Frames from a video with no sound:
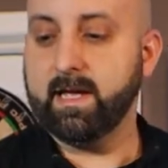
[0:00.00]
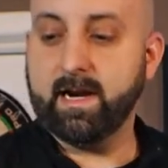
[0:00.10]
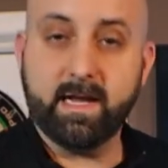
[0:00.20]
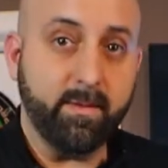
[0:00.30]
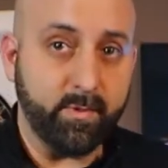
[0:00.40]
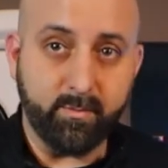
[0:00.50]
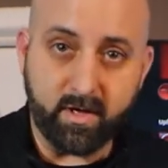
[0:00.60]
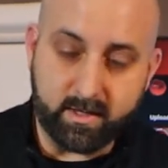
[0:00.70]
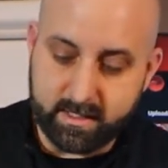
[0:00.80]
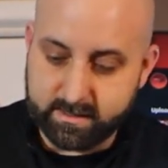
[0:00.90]
We got a couple
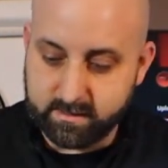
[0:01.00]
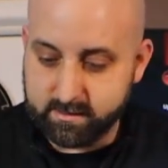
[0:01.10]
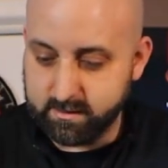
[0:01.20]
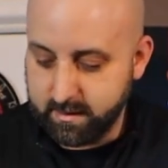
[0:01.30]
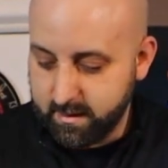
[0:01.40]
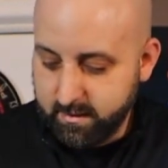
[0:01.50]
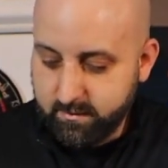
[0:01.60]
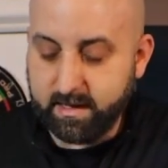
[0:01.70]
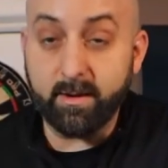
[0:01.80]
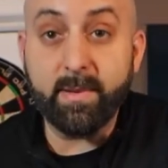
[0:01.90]
booklets,
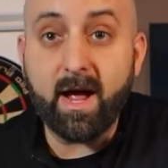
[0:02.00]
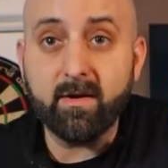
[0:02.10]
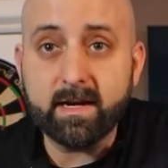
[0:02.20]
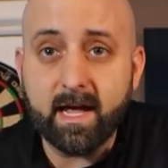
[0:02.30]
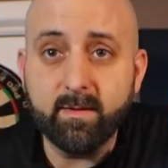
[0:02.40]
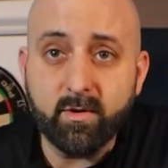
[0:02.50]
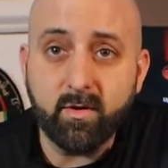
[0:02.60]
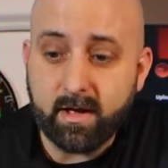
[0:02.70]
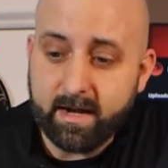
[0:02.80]
we got a power cable,